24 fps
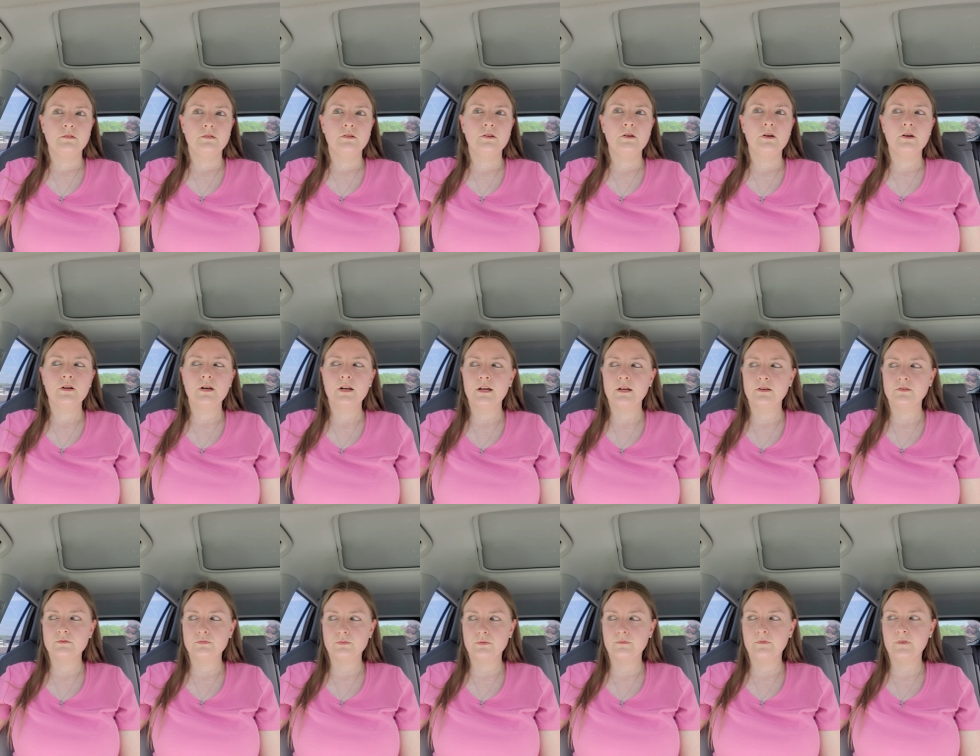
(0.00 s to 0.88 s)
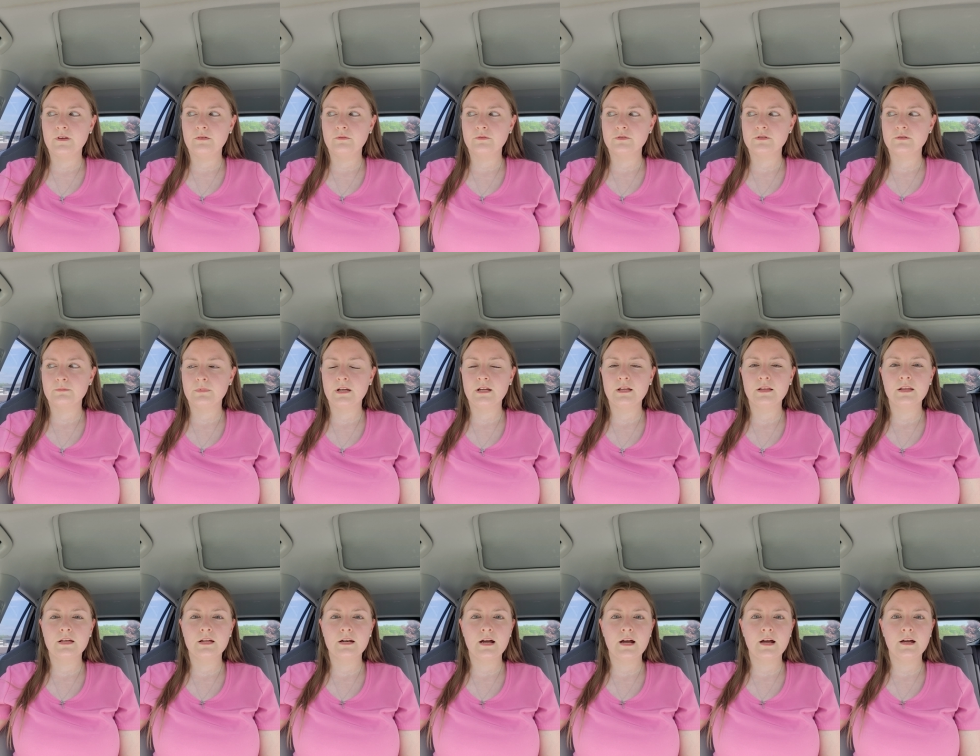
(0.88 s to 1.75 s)
God has revealed to me
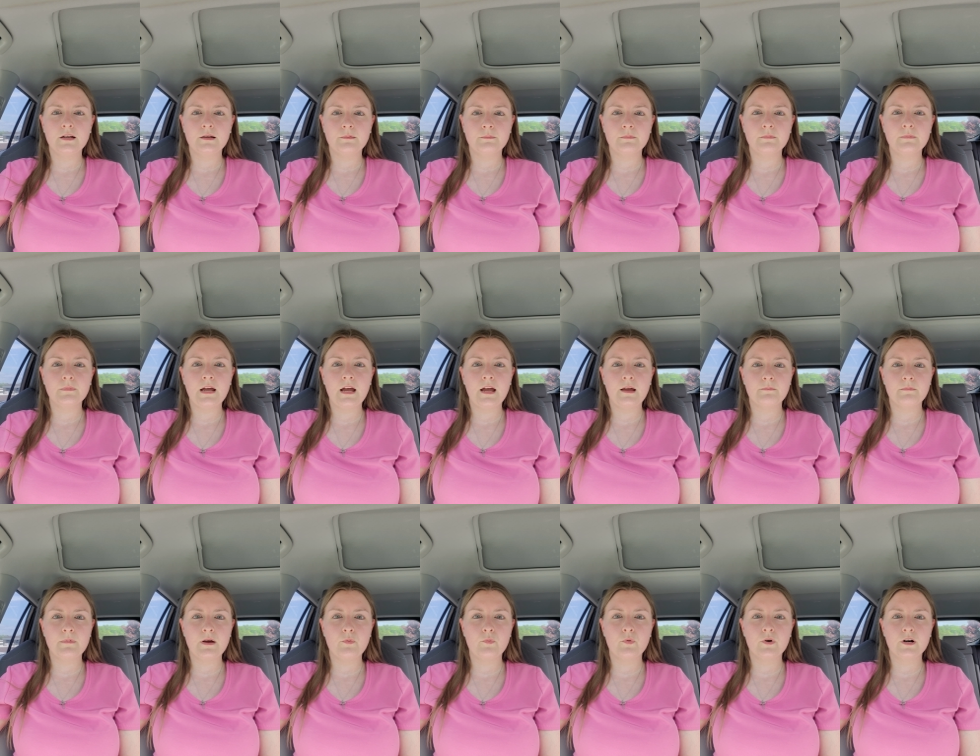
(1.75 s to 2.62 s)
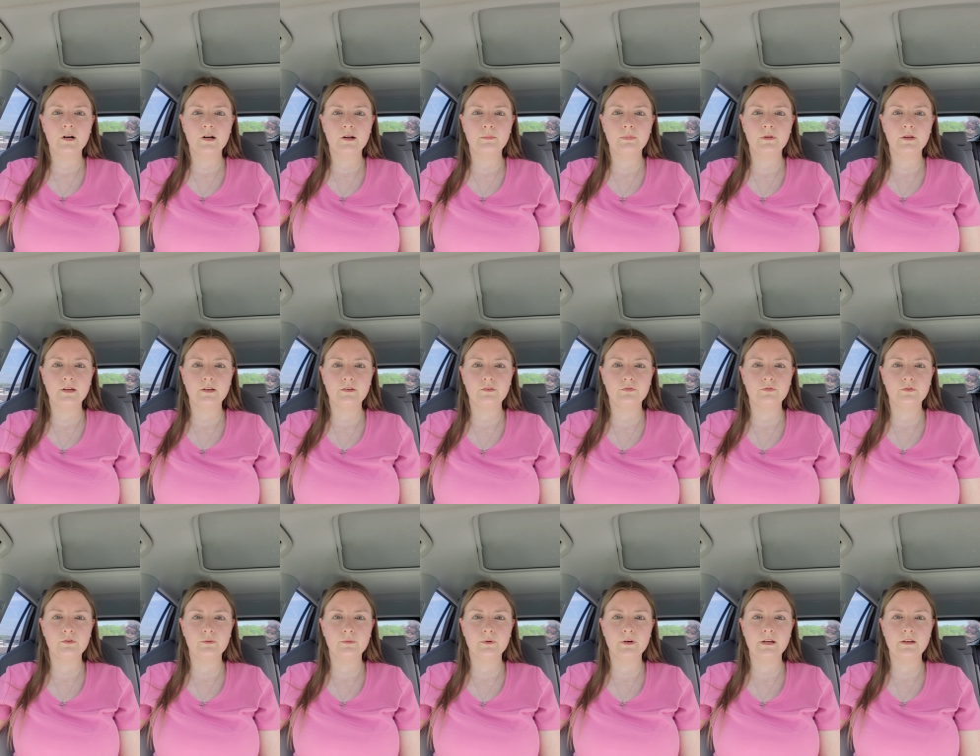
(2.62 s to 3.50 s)
that I am at my workplace
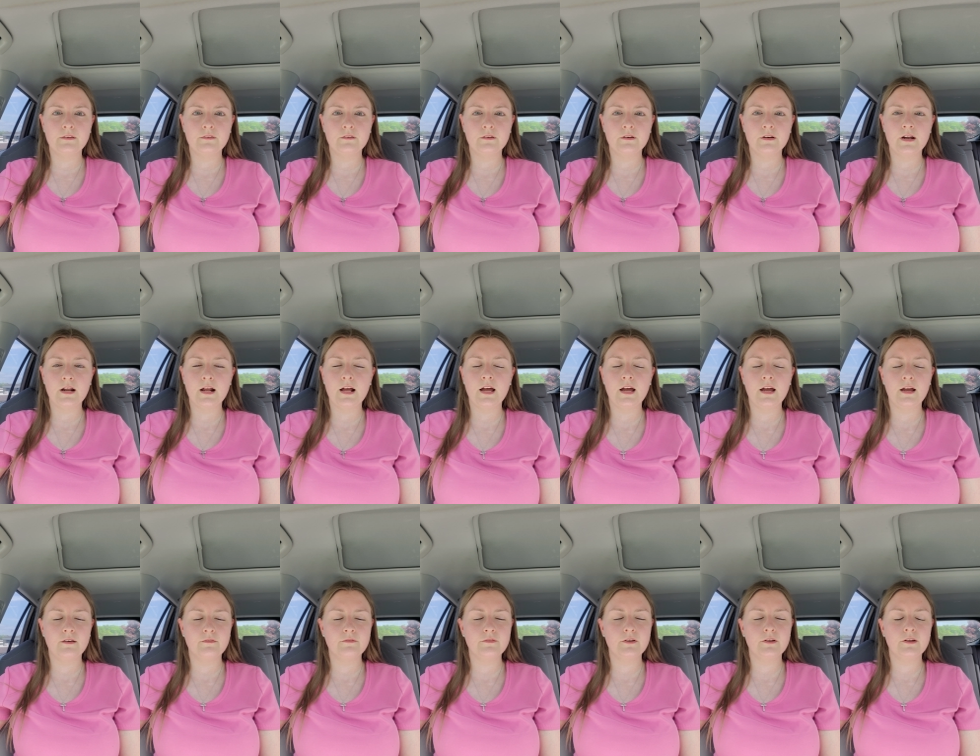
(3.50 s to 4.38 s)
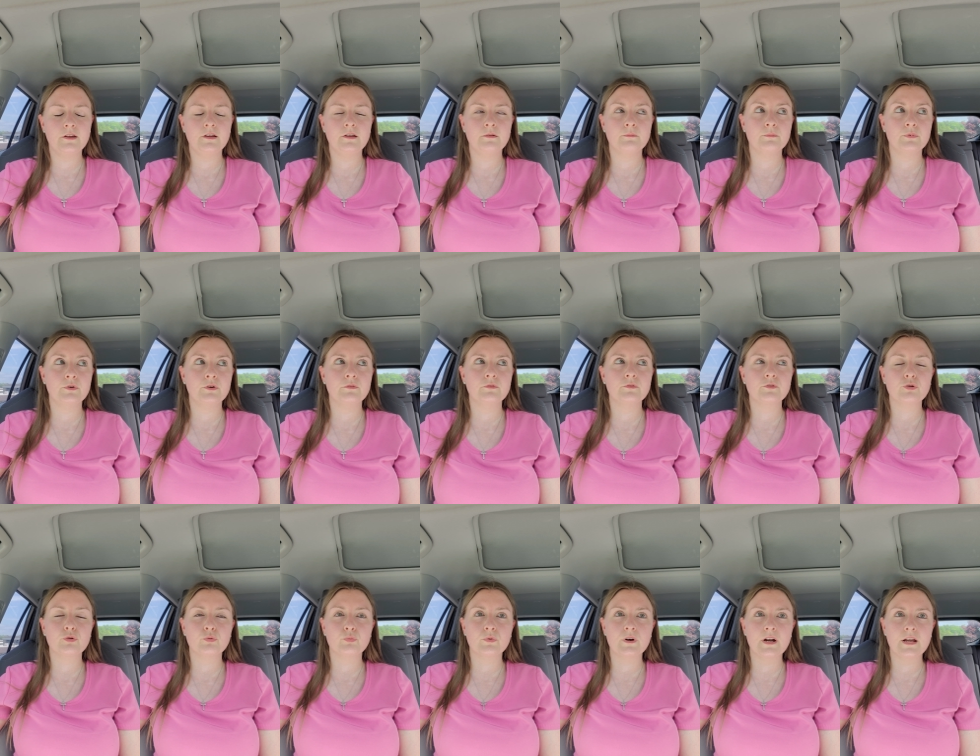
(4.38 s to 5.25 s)
for a reason. I have improved
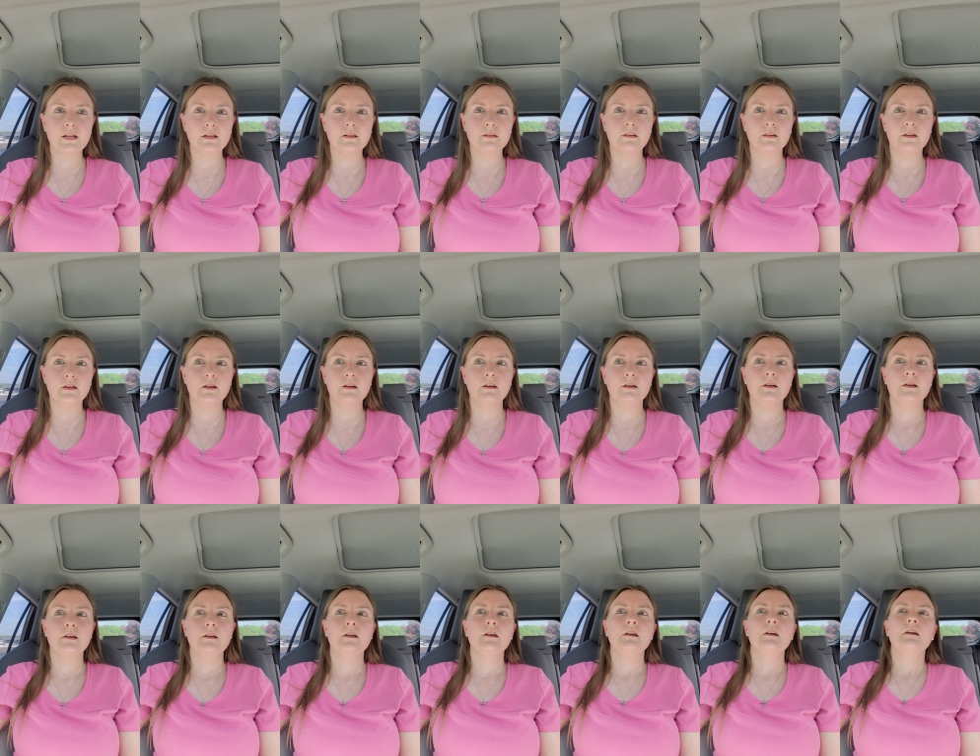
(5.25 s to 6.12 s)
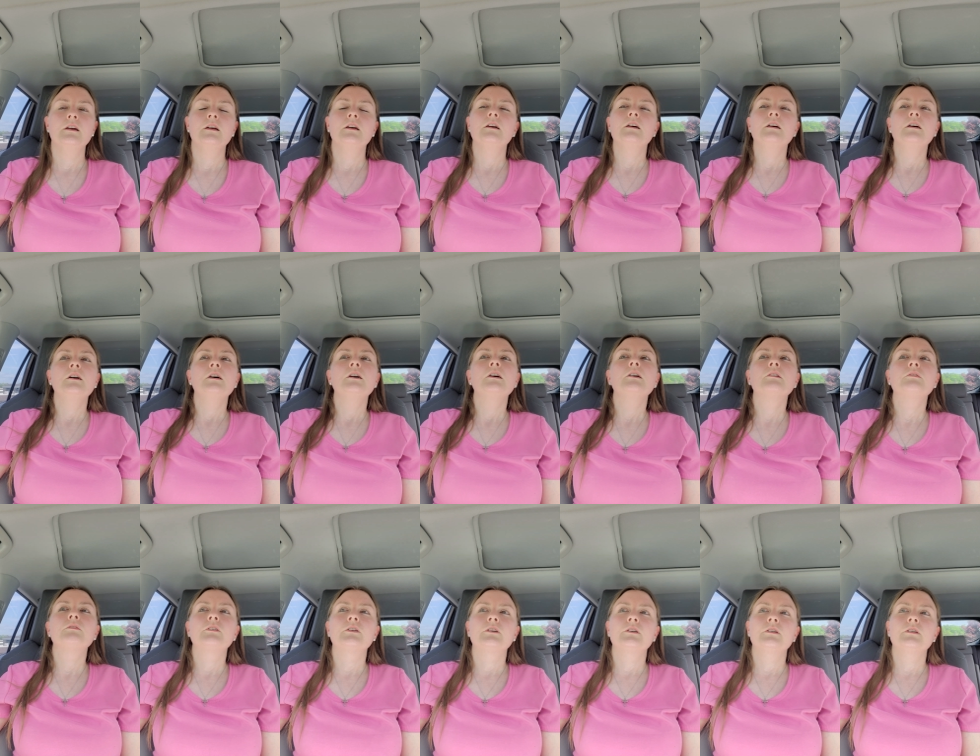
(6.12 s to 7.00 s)
greatly
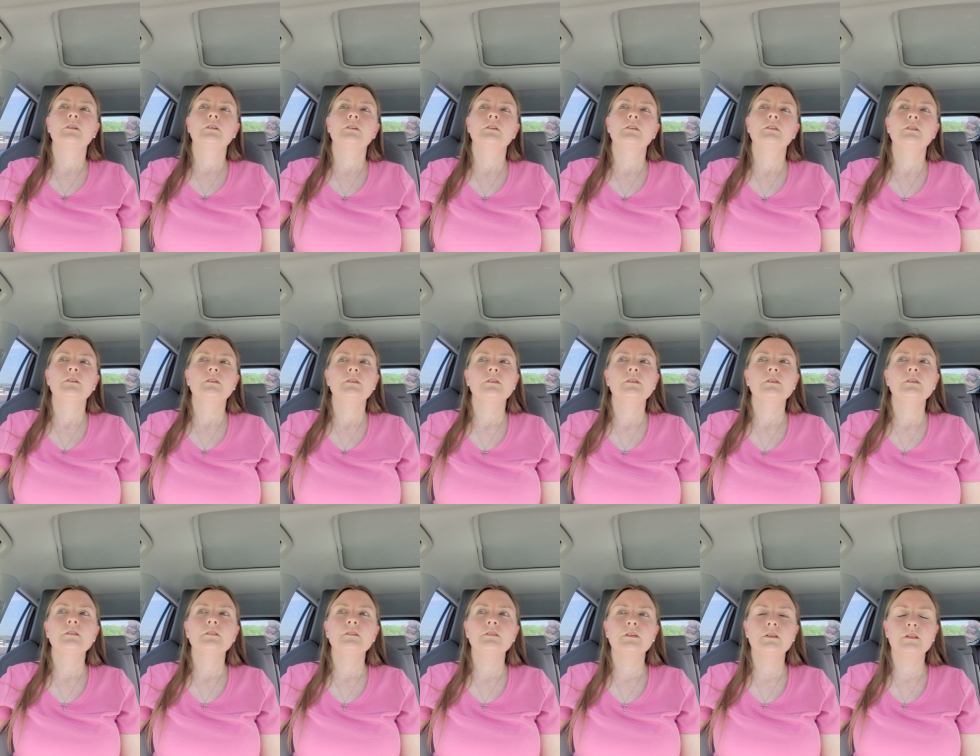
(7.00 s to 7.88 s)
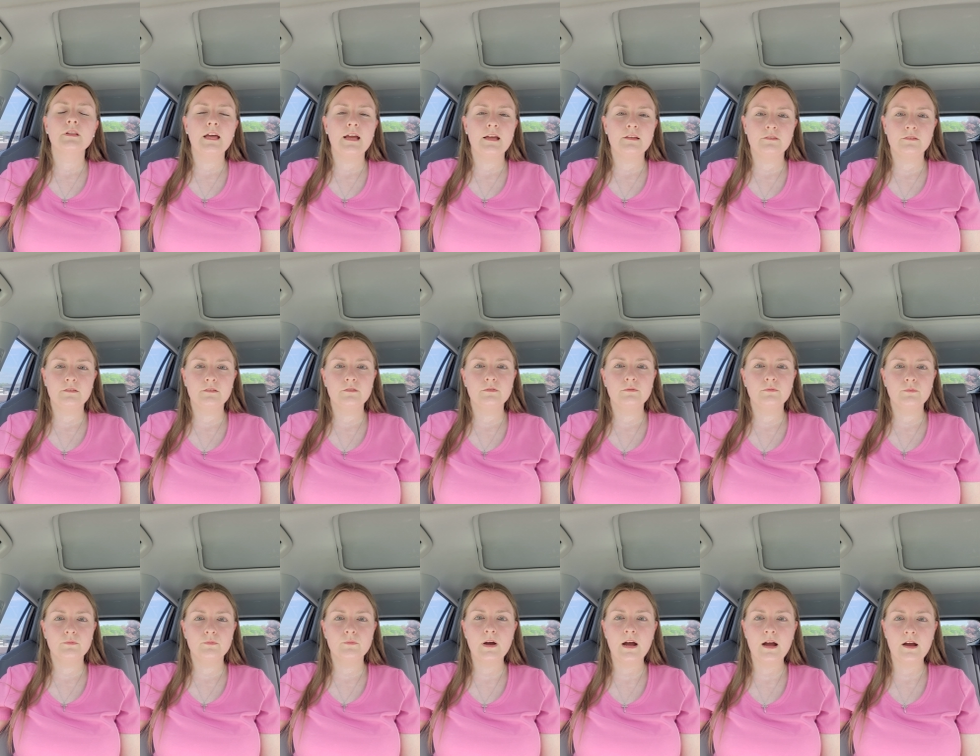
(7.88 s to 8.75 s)
over the last
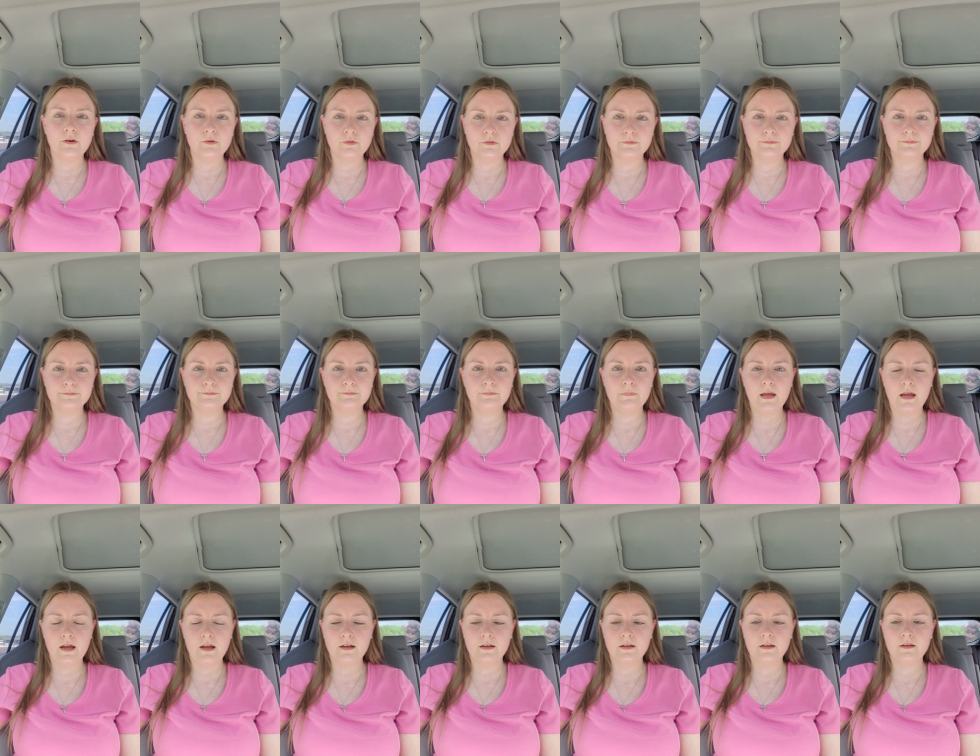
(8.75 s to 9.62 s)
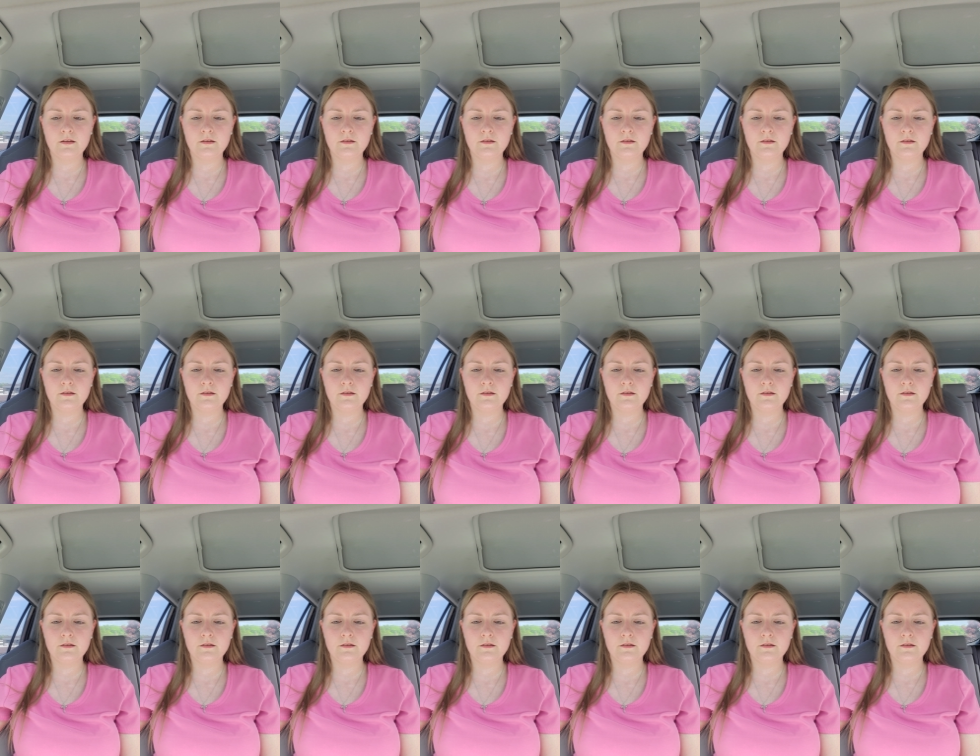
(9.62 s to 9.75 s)
while back,